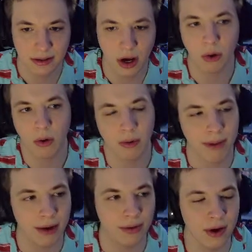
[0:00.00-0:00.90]
Oh, or
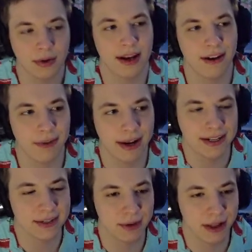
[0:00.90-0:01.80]
mountain. Okay, never mind. It
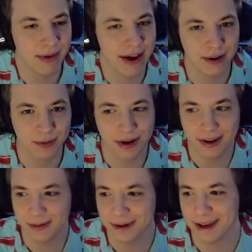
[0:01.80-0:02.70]
doesn't really matter
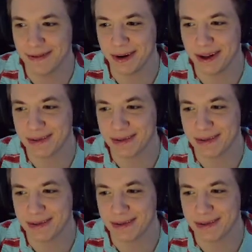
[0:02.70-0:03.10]
what, what I'm doing.